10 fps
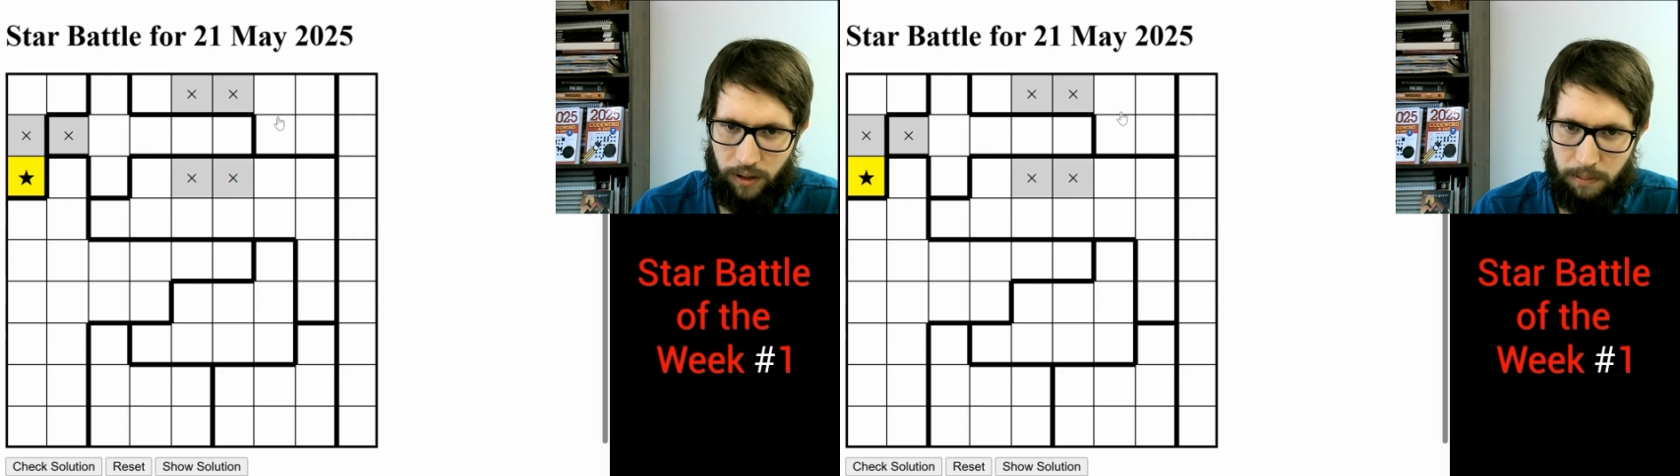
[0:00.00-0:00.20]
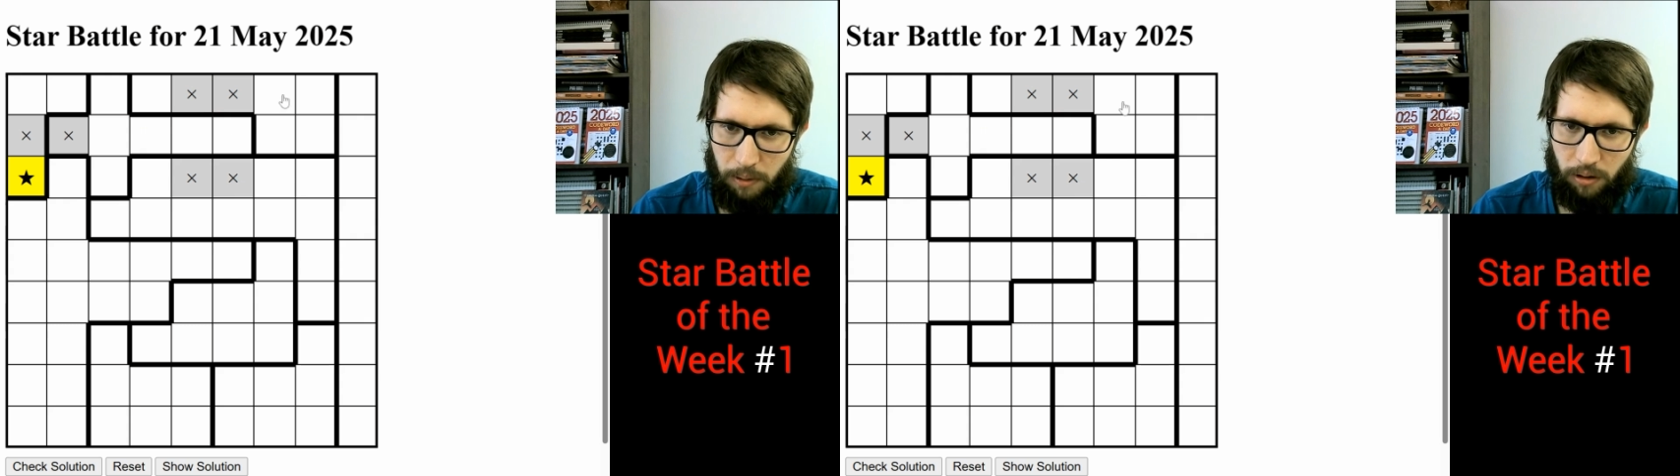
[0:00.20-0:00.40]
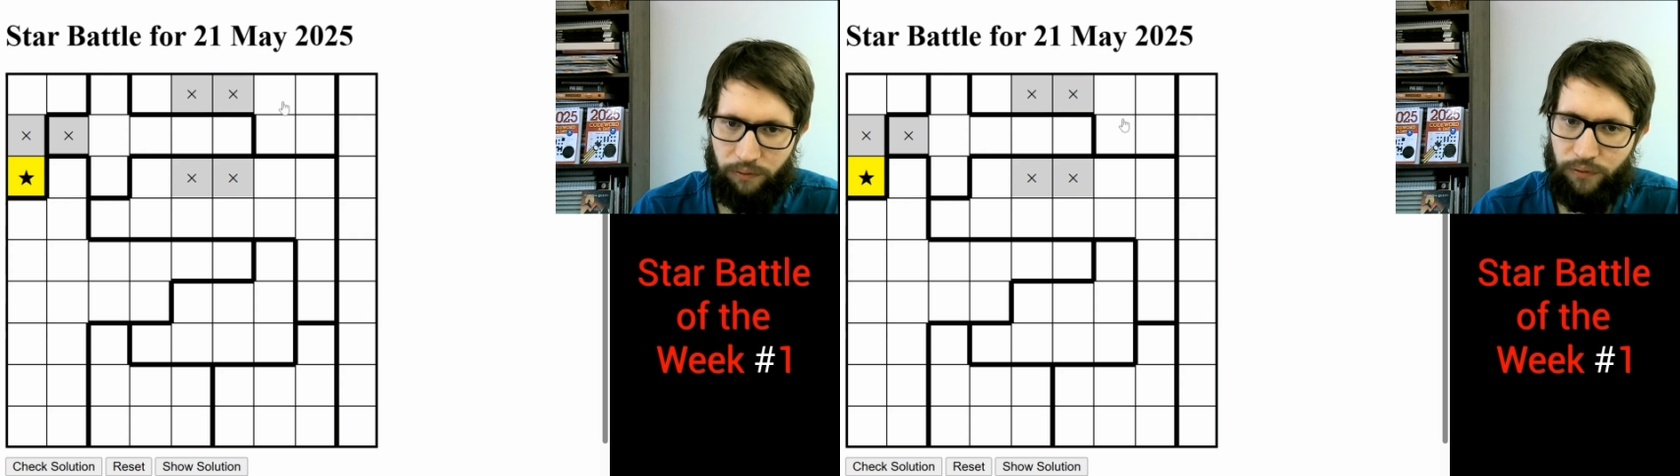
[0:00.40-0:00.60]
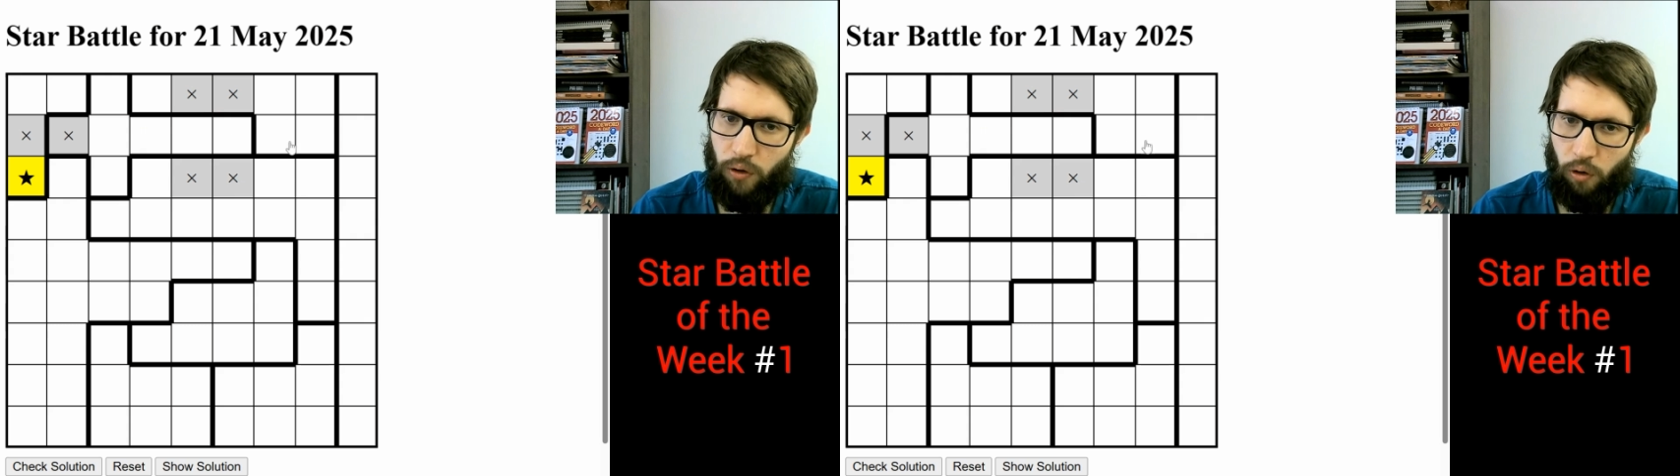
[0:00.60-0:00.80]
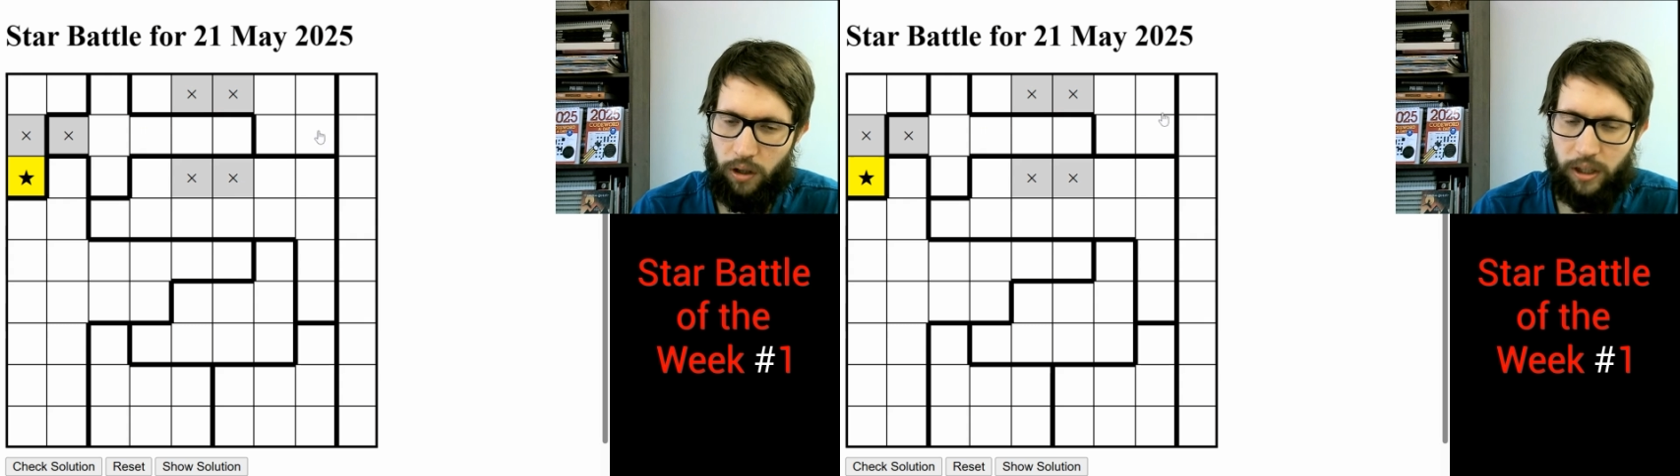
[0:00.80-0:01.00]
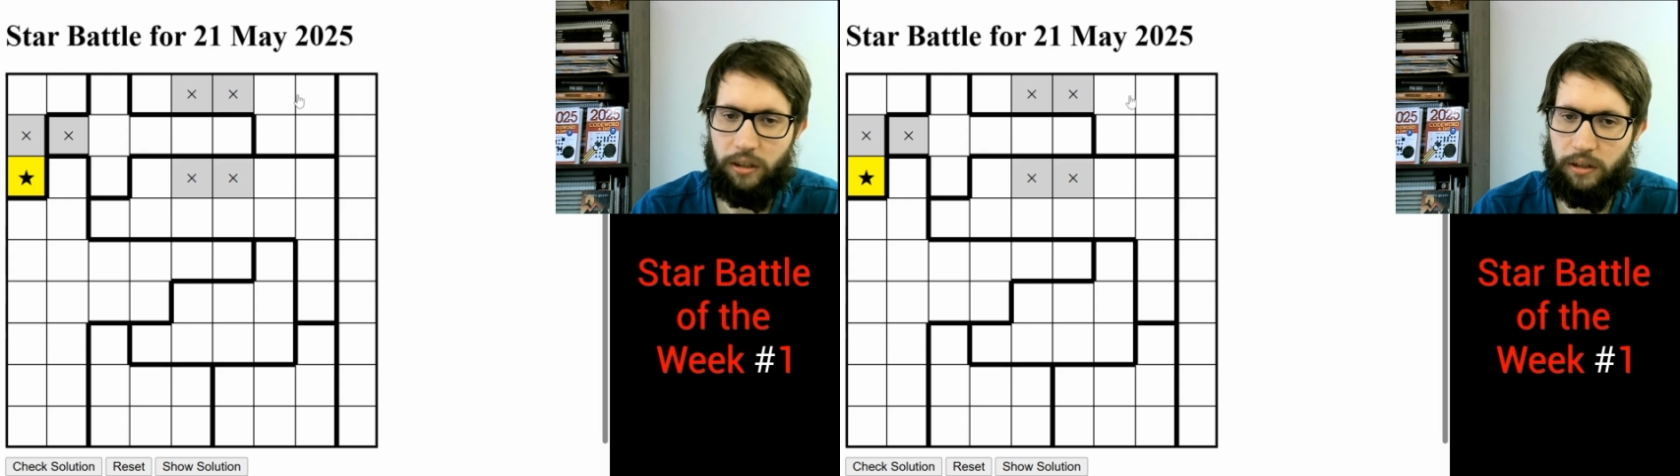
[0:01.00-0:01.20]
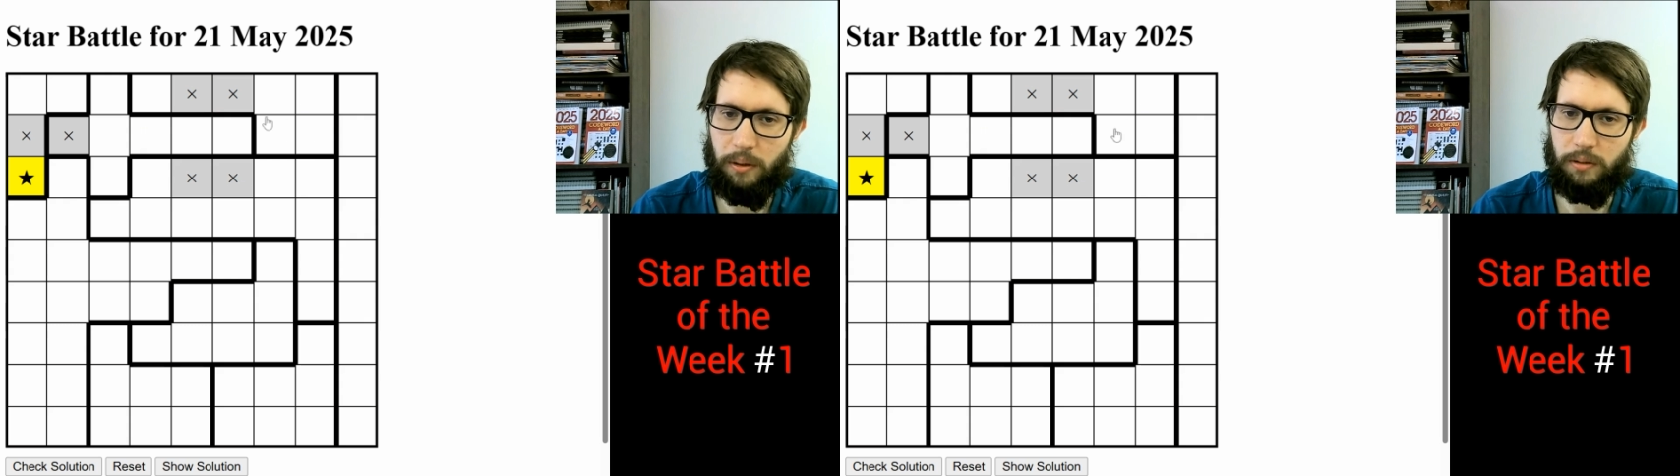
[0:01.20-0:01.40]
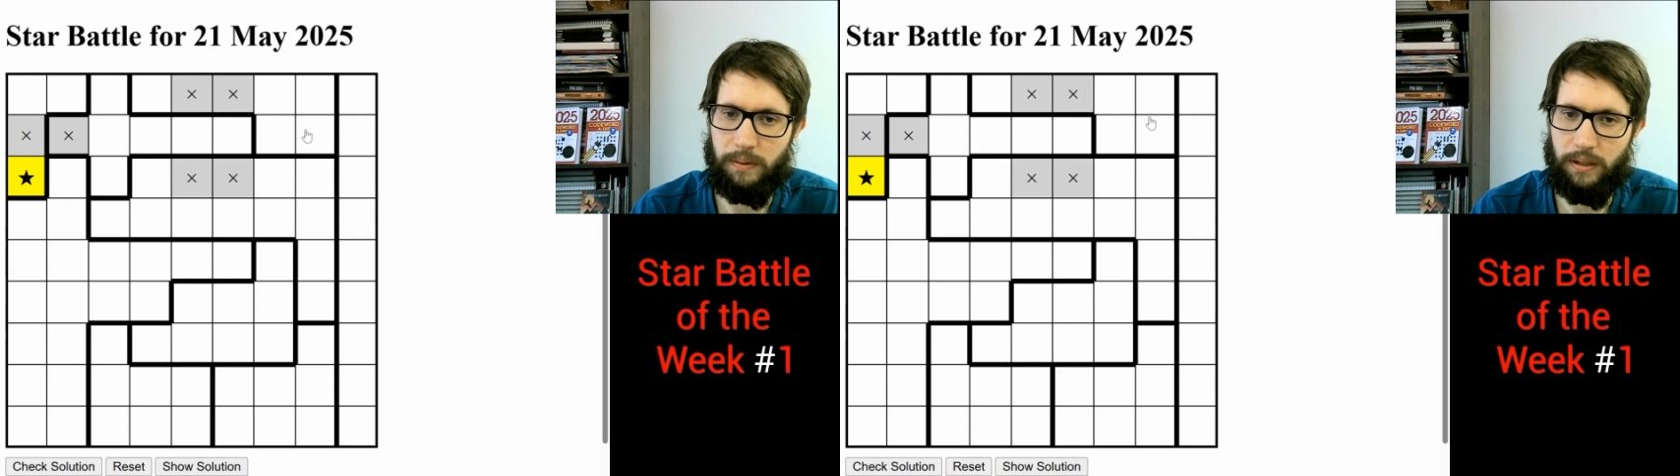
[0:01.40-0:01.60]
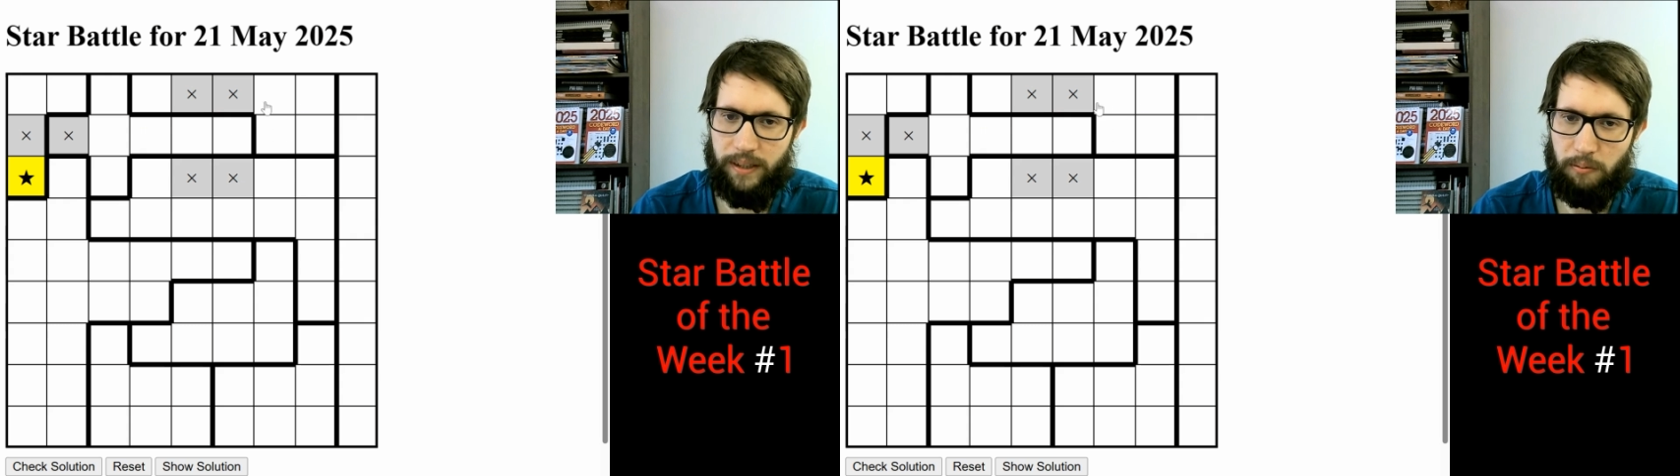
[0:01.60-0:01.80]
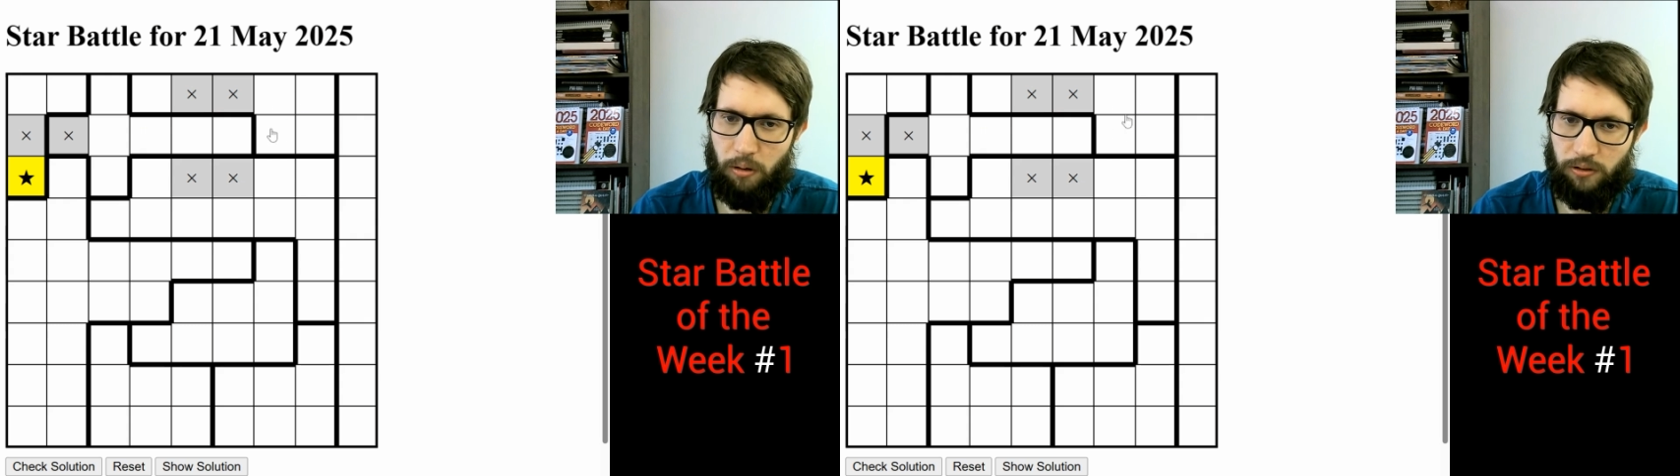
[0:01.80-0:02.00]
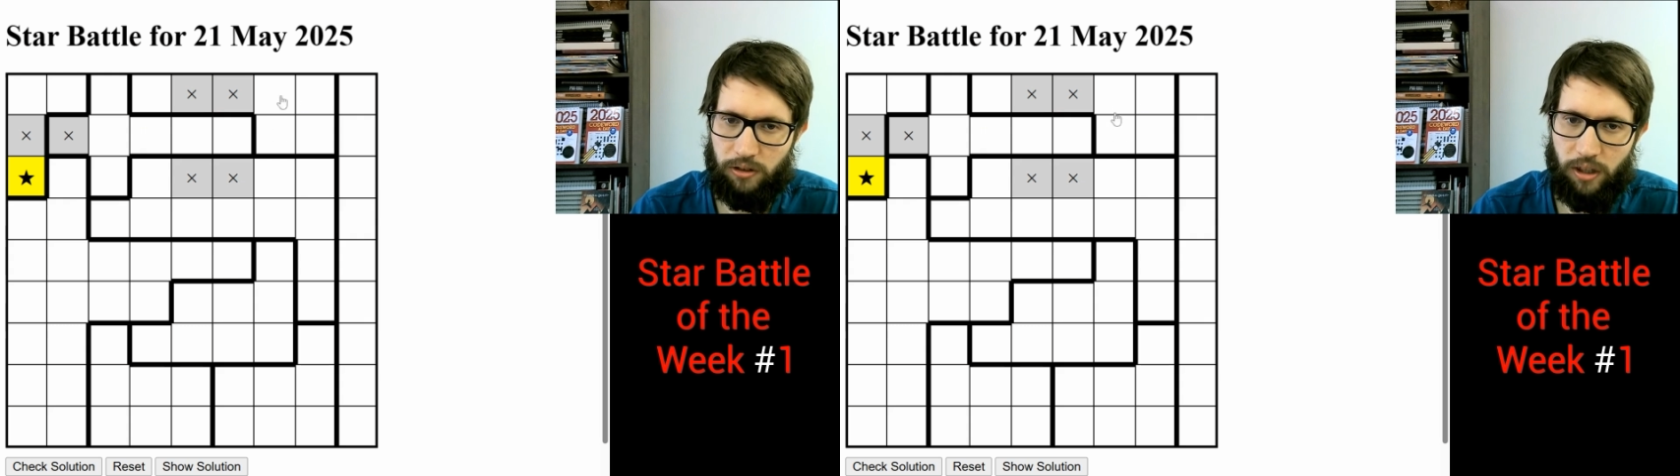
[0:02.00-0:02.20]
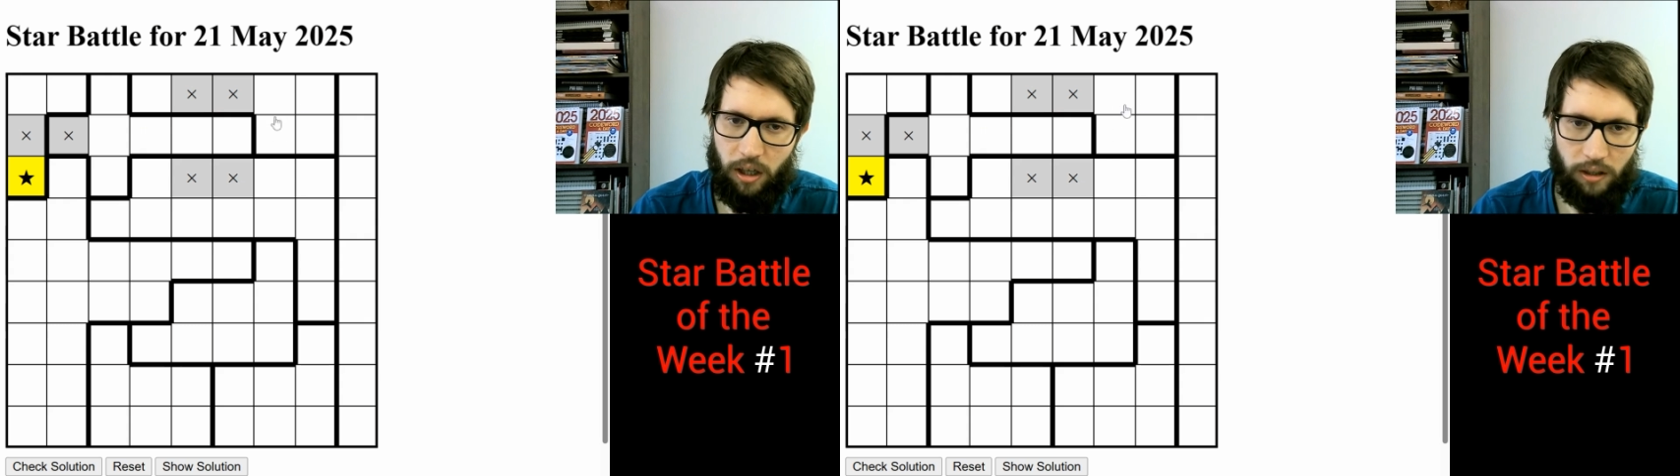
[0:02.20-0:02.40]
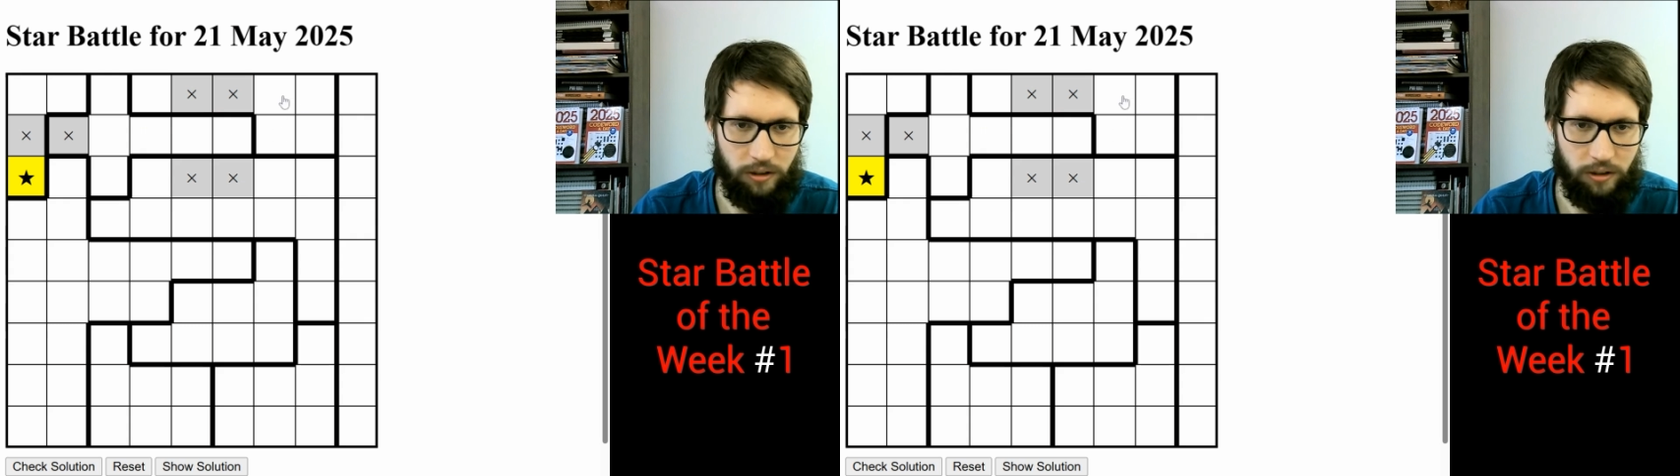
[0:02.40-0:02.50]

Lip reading: this block of 4 can only possibly contain 1 star,